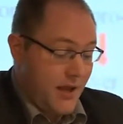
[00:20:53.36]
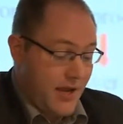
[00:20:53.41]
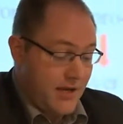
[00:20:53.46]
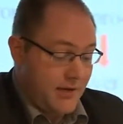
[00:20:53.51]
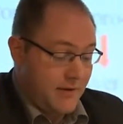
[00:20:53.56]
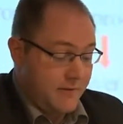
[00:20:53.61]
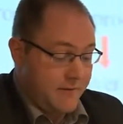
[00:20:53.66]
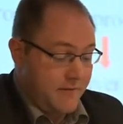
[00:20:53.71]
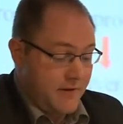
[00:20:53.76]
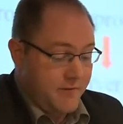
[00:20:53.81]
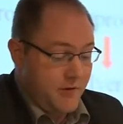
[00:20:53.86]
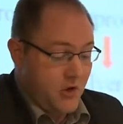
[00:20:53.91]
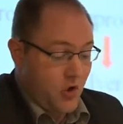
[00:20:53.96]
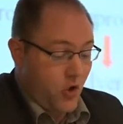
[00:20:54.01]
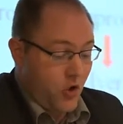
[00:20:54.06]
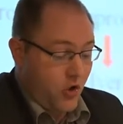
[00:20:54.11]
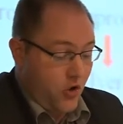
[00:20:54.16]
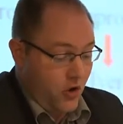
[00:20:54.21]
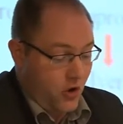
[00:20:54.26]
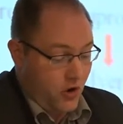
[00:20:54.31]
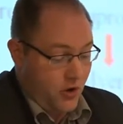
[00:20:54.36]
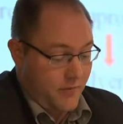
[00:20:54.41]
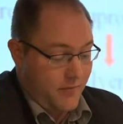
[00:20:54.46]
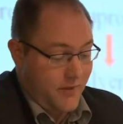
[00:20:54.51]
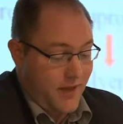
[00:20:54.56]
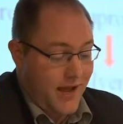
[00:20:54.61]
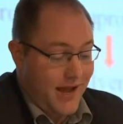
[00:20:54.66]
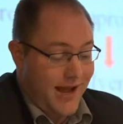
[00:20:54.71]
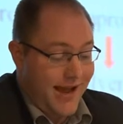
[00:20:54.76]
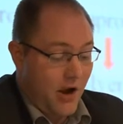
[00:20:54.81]
And the 50 øre
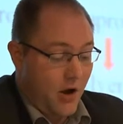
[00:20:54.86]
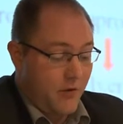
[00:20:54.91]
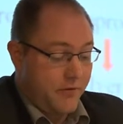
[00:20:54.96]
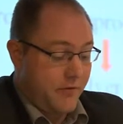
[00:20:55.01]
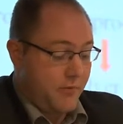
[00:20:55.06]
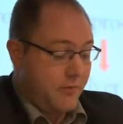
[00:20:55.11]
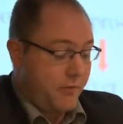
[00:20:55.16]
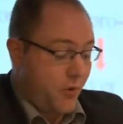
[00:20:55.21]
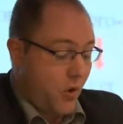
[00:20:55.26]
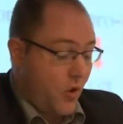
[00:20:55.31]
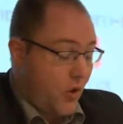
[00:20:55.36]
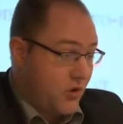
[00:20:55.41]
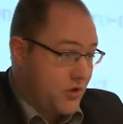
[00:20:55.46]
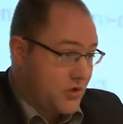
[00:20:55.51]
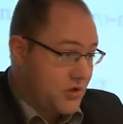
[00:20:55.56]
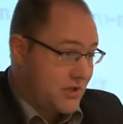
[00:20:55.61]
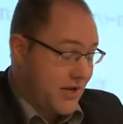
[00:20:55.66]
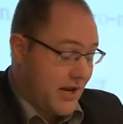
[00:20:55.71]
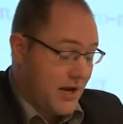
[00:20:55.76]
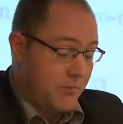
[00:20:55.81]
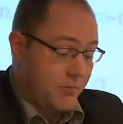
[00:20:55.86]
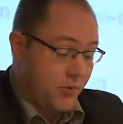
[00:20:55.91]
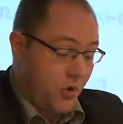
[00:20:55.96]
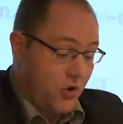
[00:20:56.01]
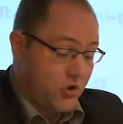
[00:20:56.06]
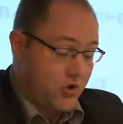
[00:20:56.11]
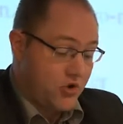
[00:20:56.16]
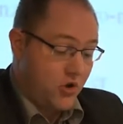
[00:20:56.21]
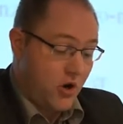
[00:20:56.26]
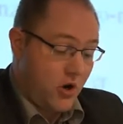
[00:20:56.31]
are of bronze and
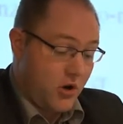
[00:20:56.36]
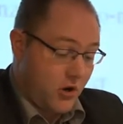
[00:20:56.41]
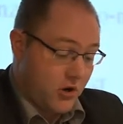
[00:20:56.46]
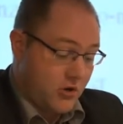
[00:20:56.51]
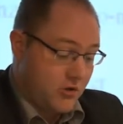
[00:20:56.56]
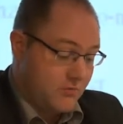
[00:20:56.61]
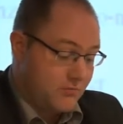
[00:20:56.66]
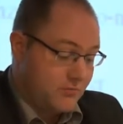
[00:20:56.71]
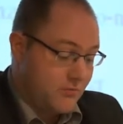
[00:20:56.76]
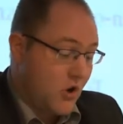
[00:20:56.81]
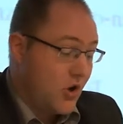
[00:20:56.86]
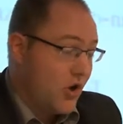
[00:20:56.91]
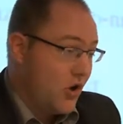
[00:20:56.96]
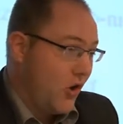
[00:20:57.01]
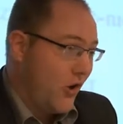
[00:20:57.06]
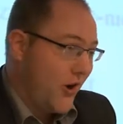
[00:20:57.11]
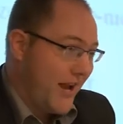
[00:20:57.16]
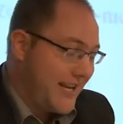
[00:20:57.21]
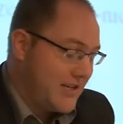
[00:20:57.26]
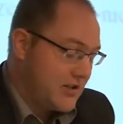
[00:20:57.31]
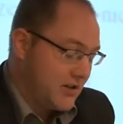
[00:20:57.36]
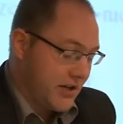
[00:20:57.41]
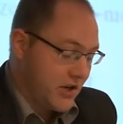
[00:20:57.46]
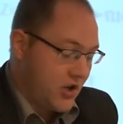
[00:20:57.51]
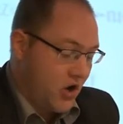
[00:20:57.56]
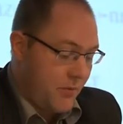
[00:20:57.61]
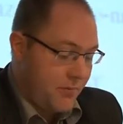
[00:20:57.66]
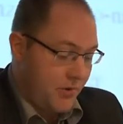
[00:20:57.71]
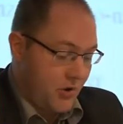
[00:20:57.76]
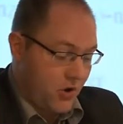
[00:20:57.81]
bronze-colored, or actually
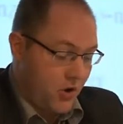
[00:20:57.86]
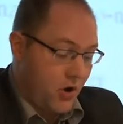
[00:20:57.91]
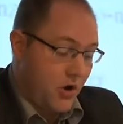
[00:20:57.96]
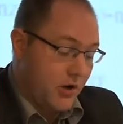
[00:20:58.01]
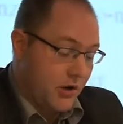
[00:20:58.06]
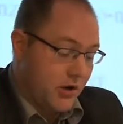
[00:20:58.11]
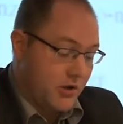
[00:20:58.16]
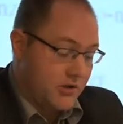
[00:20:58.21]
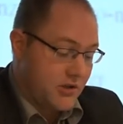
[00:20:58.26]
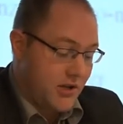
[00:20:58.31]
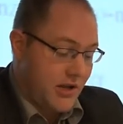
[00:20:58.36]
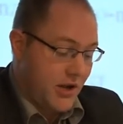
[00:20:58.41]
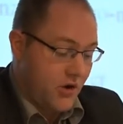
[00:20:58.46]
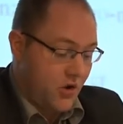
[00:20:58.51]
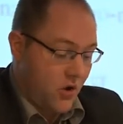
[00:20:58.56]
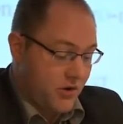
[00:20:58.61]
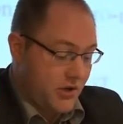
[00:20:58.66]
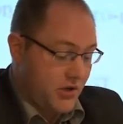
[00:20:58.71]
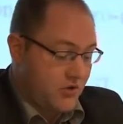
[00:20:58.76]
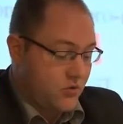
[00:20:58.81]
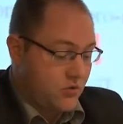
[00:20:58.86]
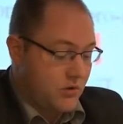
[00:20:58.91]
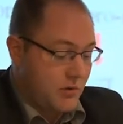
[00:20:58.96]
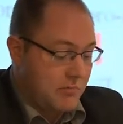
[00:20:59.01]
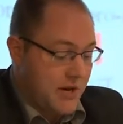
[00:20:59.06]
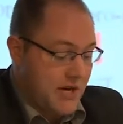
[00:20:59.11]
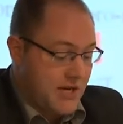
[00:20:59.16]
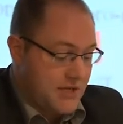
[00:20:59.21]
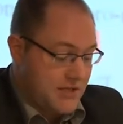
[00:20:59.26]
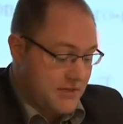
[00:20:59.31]
copper-colored, according to the
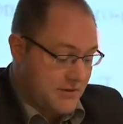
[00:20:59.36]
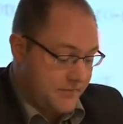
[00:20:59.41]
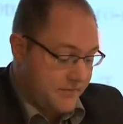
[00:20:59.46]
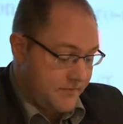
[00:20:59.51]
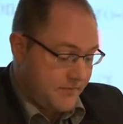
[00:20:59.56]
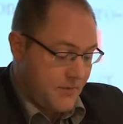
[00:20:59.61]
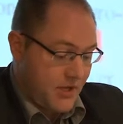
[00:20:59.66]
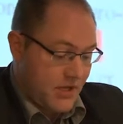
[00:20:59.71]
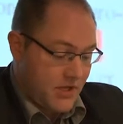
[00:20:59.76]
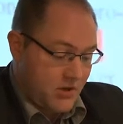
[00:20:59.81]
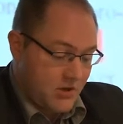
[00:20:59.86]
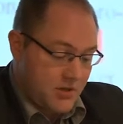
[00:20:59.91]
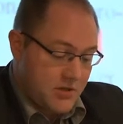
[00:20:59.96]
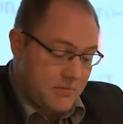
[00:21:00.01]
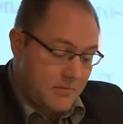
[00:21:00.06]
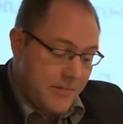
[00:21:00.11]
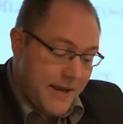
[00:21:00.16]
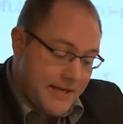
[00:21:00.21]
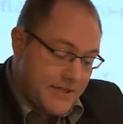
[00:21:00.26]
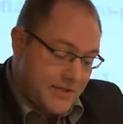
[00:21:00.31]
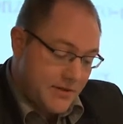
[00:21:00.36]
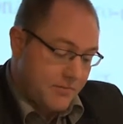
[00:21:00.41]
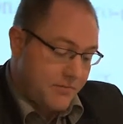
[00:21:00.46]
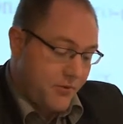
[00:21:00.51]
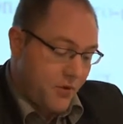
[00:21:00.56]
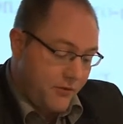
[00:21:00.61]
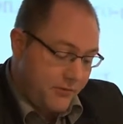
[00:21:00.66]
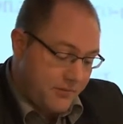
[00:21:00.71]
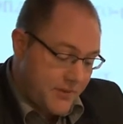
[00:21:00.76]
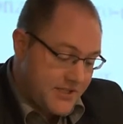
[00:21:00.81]
mint. It doesn't matter,
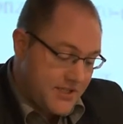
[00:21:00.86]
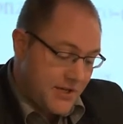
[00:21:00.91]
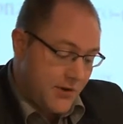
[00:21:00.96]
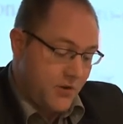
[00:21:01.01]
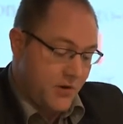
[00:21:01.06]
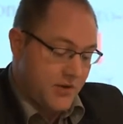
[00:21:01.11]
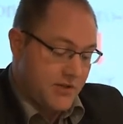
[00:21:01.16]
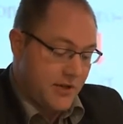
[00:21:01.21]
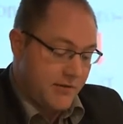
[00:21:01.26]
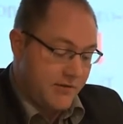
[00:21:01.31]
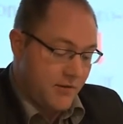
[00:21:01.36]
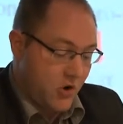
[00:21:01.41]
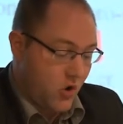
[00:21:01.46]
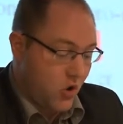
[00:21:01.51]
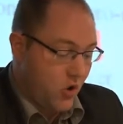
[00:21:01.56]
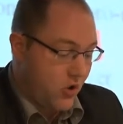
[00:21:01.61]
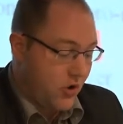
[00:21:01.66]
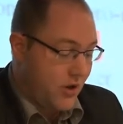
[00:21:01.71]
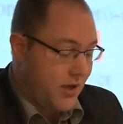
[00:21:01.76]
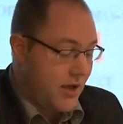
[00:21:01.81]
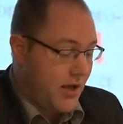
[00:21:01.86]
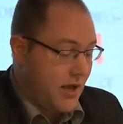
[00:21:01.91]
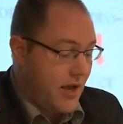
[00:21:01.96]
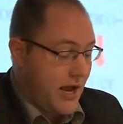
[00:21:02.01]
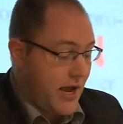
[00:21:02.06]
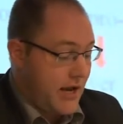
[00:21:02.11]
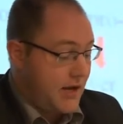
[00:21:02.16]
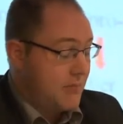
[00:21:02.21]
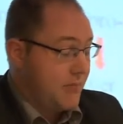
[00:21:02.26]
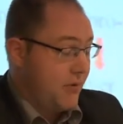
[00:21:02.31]
both materials have a long
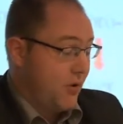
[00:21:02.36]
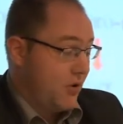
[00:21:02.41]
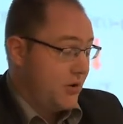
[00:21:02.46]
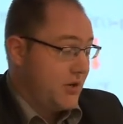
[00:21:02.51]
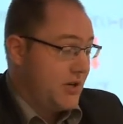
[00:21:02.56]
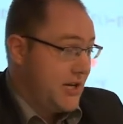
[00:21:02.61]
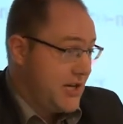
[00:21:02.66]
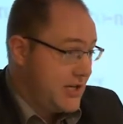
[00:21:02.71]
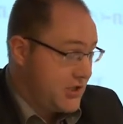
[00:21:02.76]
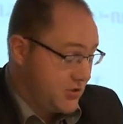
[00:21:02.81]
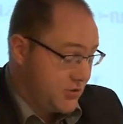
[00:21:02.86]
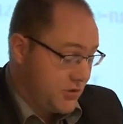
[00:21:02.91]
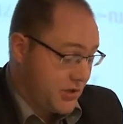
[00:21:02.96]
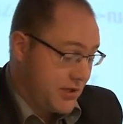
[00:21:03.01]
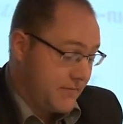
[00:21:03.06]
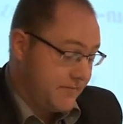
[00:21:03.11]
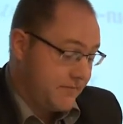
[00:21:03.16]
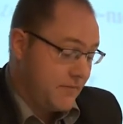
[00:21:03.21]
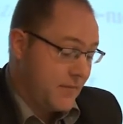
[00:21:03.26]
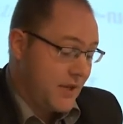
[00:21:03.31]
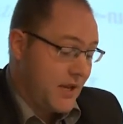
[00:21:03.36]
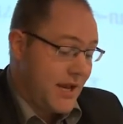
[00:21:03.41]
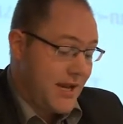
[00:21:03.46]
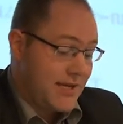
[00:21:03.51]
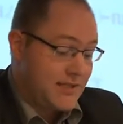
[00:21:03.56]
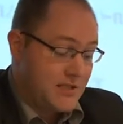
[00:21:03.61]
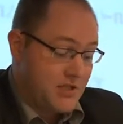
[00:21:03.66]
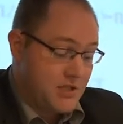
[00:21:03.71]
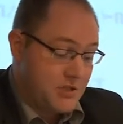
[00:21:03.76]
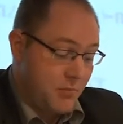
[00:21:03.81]
and important history
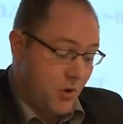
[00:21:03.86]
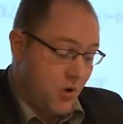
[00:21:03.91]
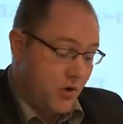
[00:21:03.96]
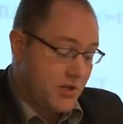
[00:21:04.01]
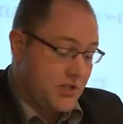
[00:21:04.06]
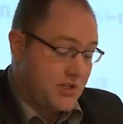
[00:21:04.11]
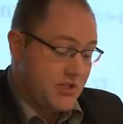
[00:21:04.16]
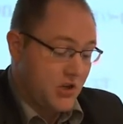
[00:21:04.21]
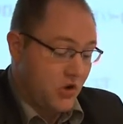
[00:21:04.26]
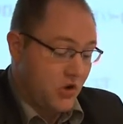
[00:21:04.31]
as the smallest